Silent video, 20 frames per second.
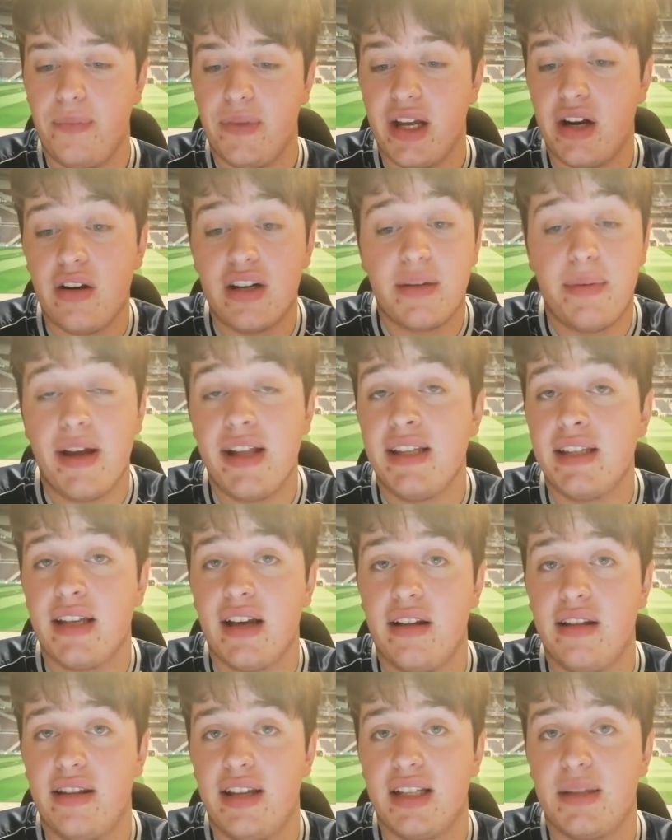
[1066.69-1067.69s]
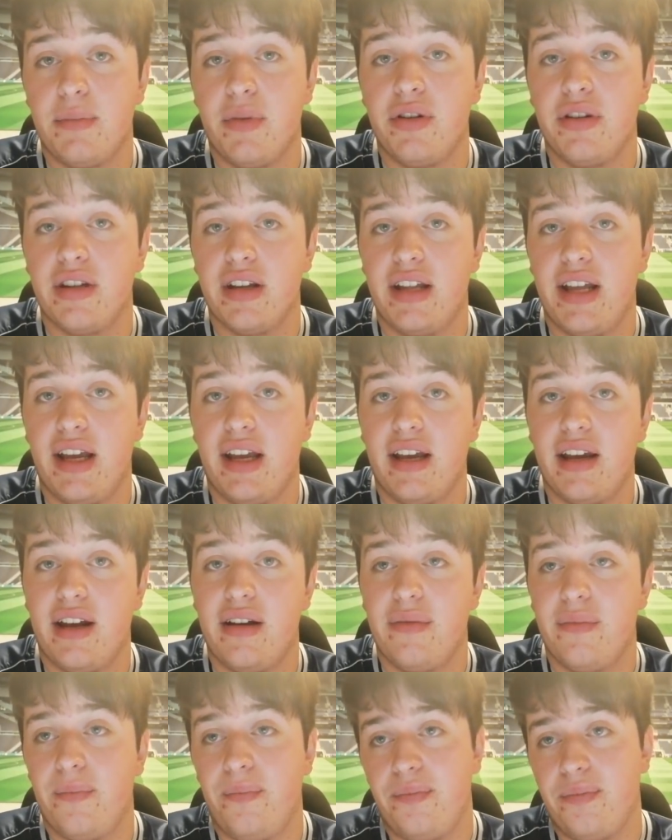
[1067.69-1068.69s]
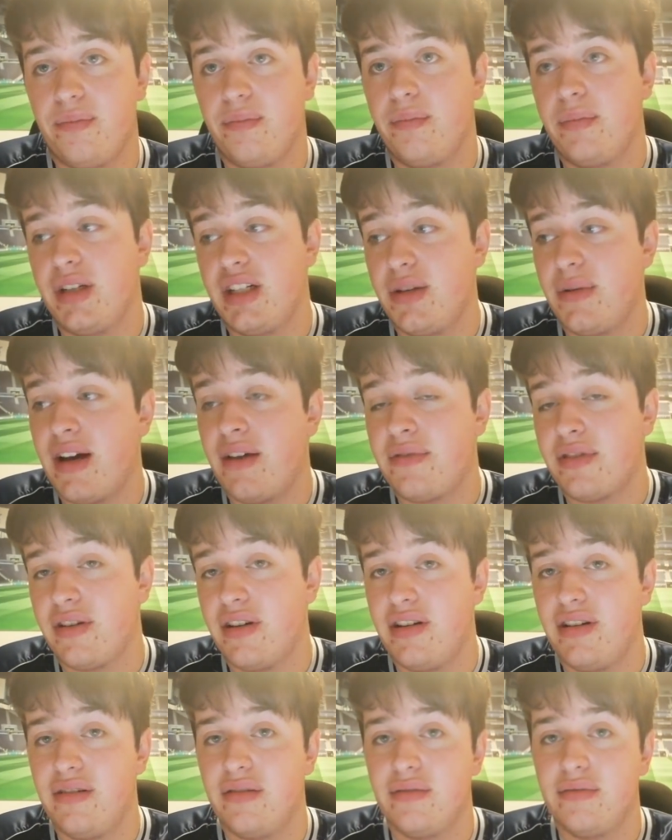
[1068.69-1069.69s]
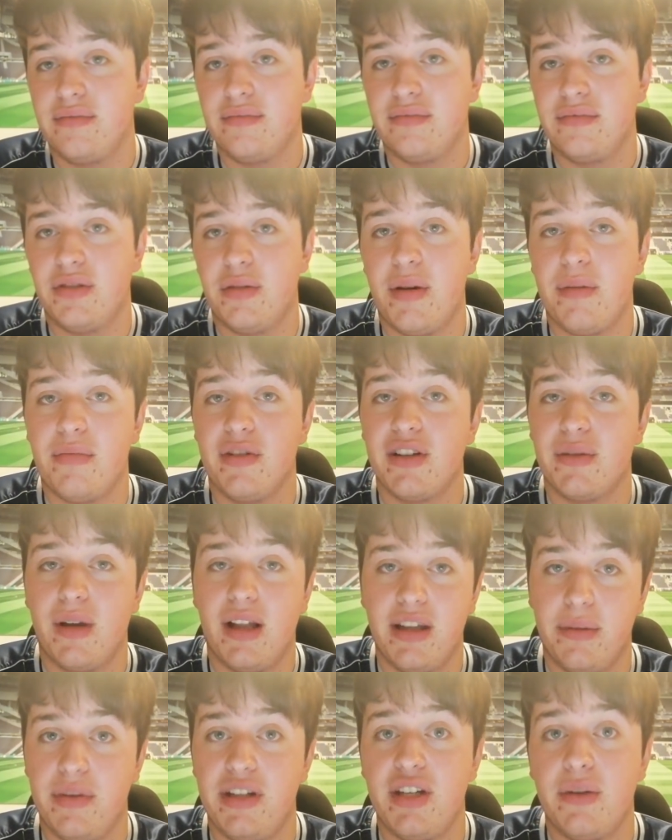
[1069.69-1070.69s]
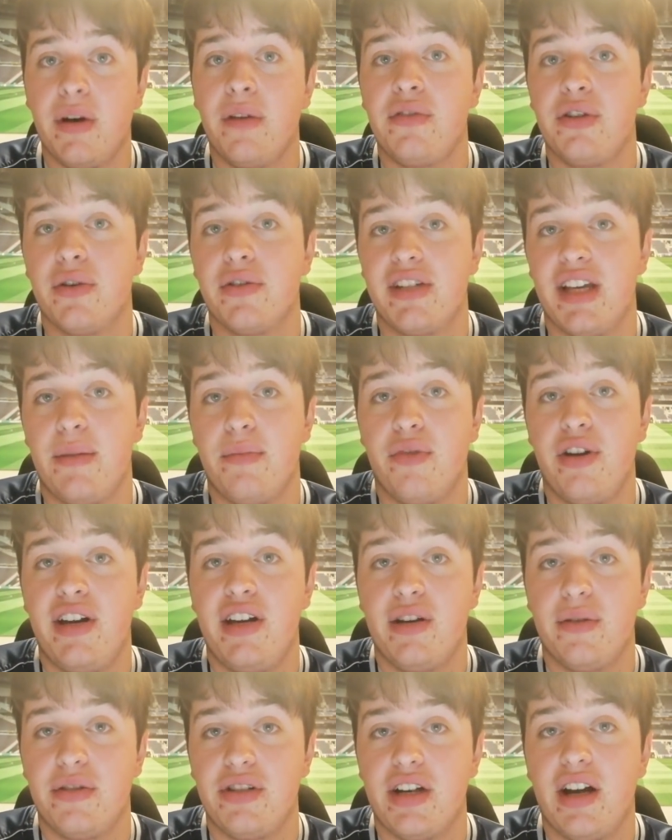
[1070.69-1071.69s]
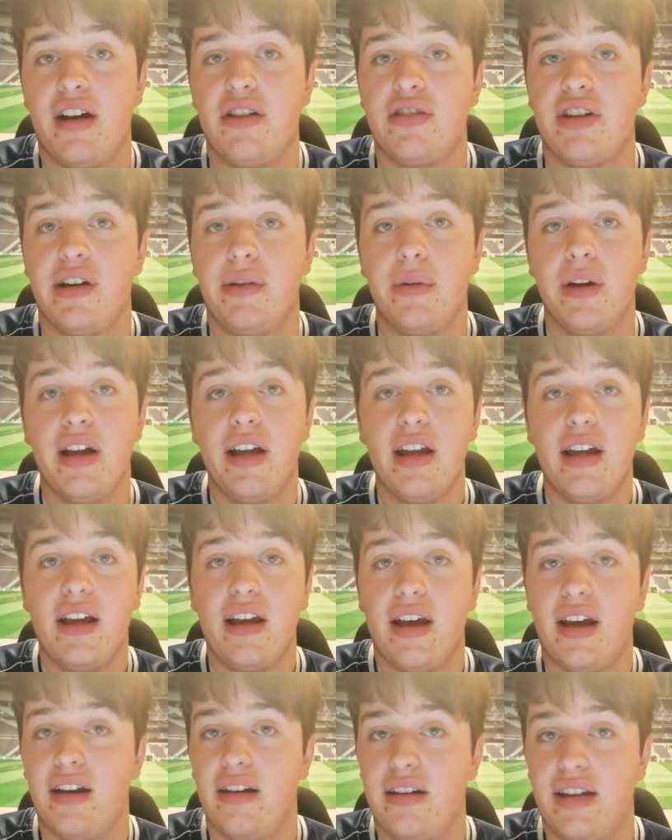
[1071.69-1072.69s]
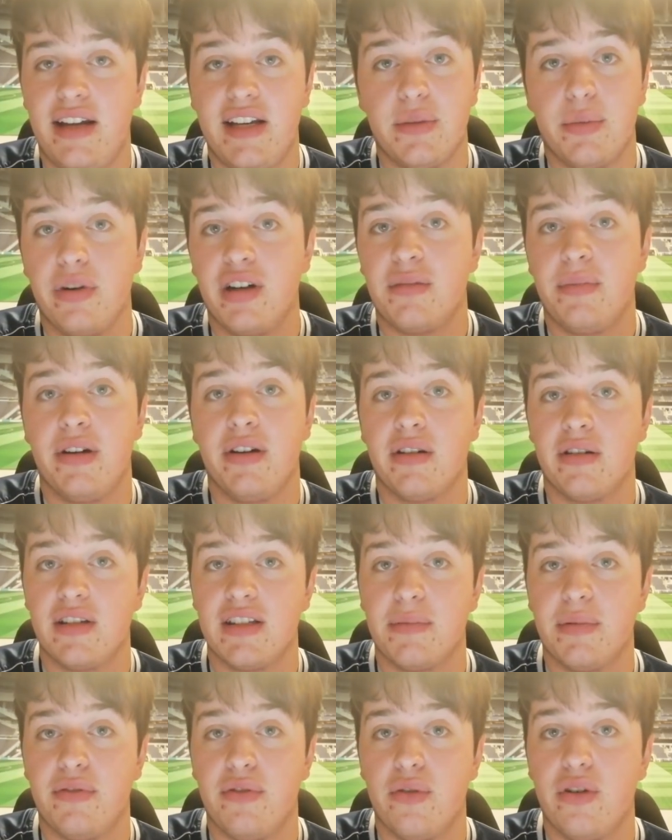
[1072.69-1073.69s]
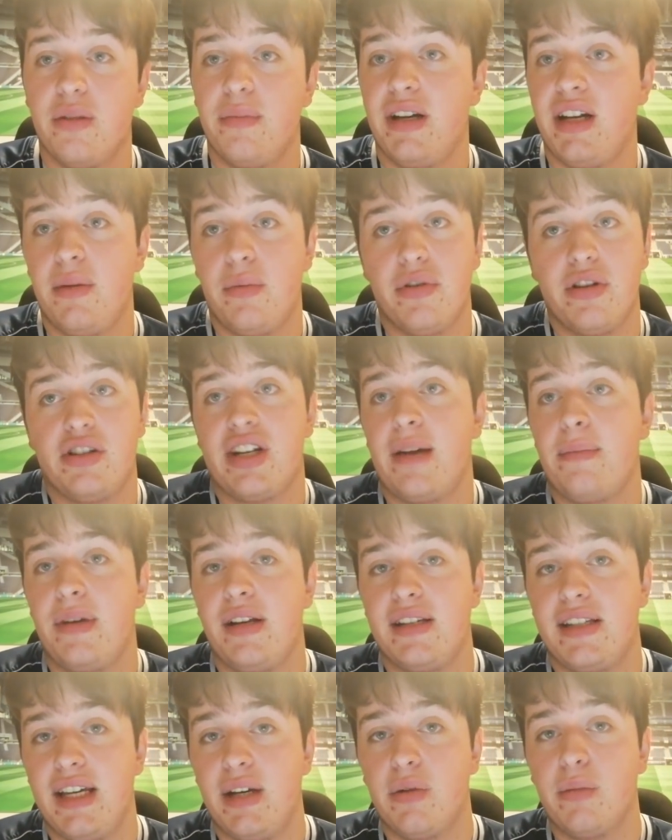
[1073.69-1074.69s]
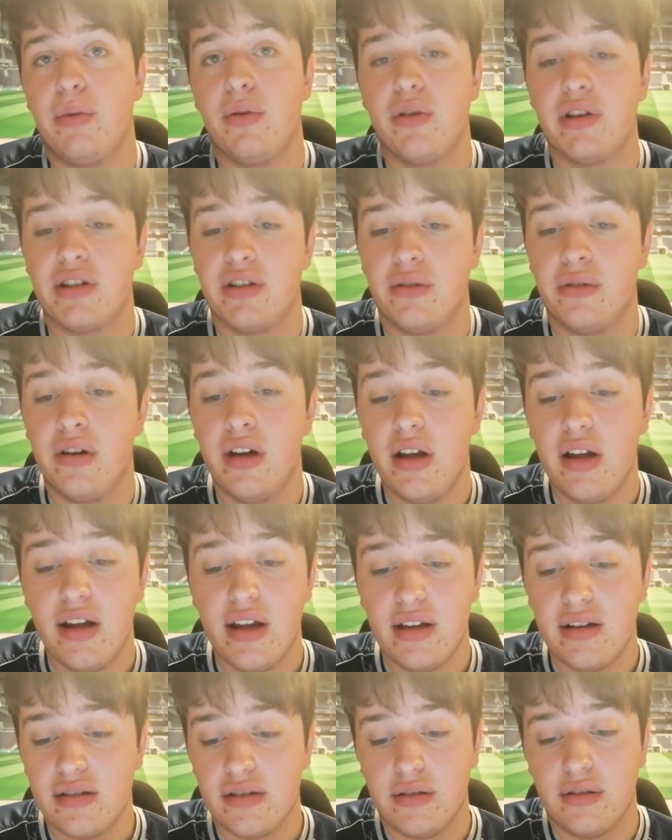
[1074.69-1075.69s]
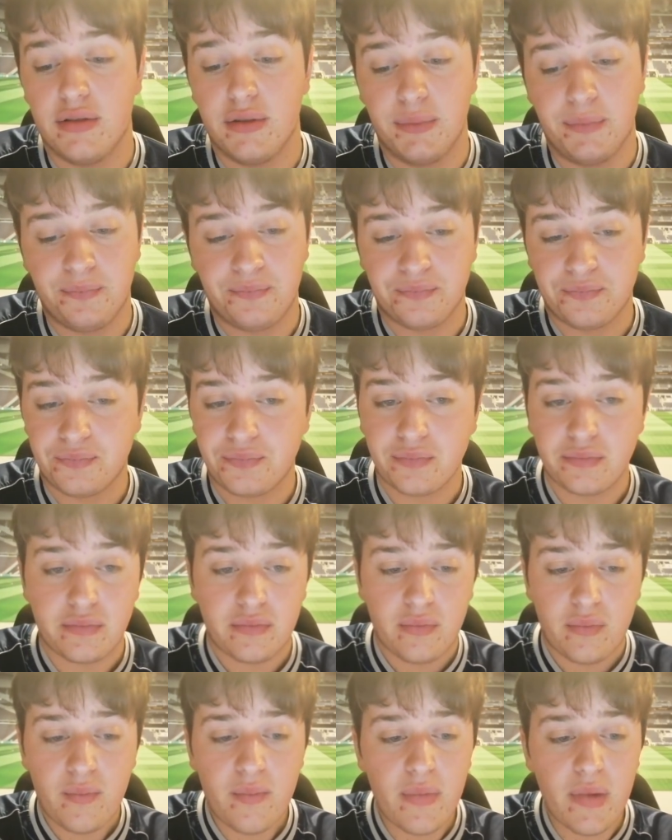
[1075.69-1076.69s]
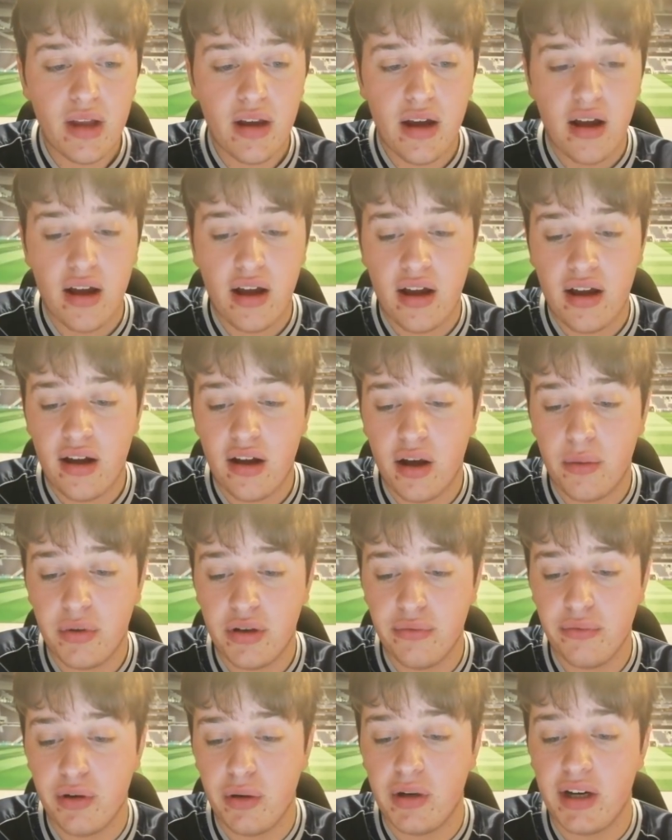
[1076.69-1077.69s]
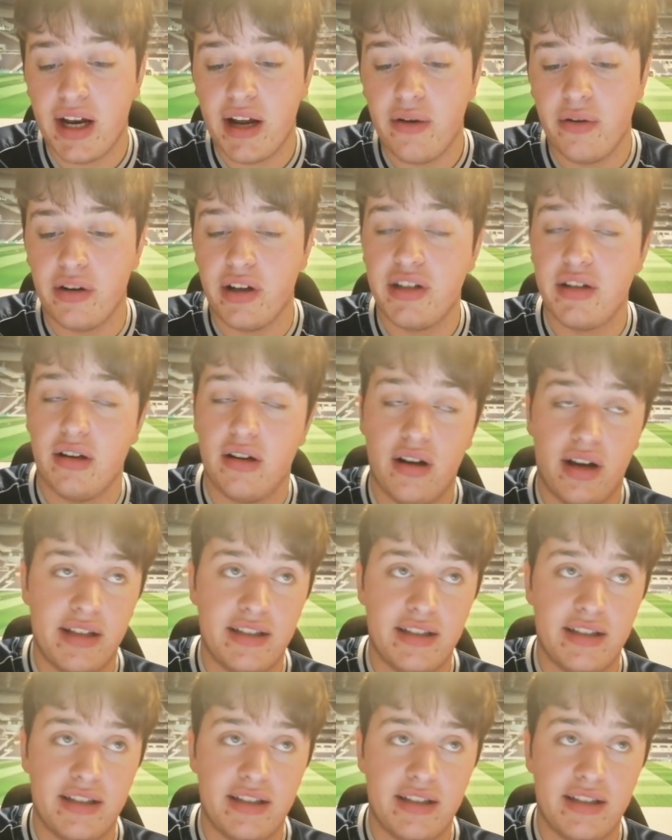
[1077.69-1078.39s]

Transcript: it all depends on this month, I think. And we do have to kind of remember as well that we do have Jose Mourinho in charge now, and he's worked miracles before. I mean, he won the Champions League with Porto, so I wouldn't rule it out.